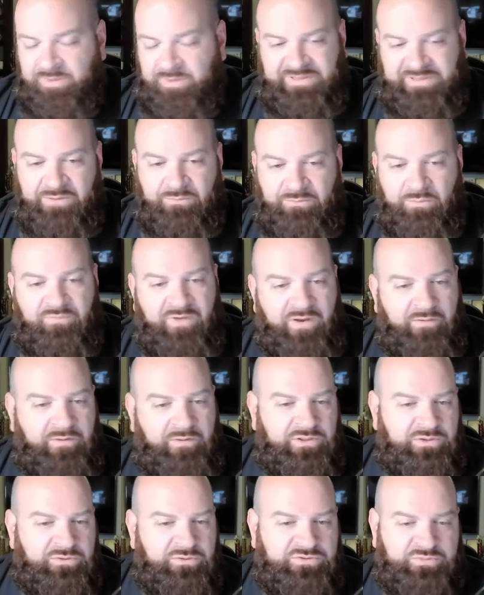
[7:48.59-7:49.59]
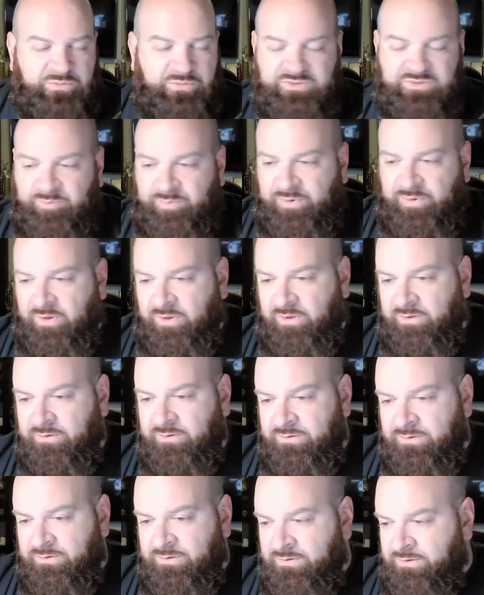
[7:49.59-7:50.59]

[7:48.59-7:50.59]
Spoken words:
But they were very loose with the ball.